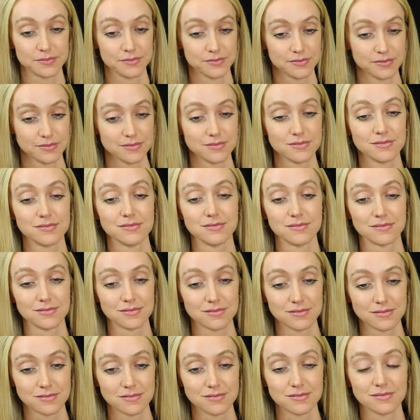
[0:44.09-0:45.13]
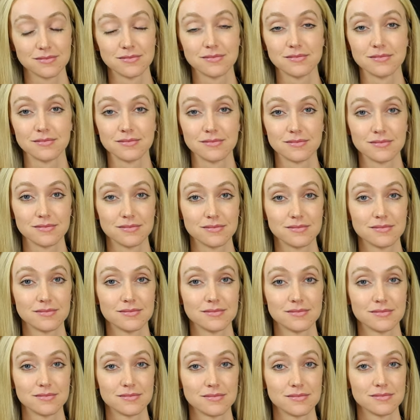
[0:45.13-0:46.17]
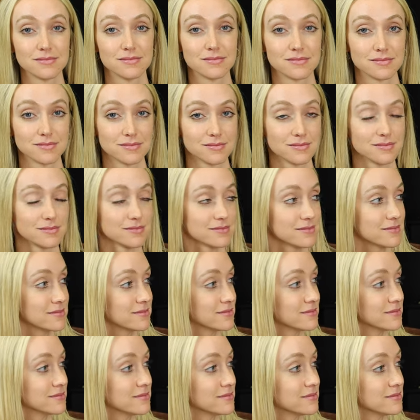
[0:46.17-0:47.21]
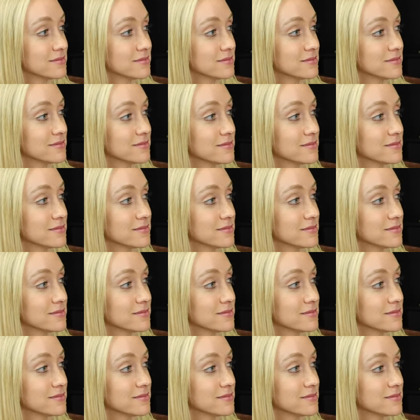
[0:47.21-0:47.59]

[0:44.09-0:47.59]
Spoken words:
The person shown says nothing.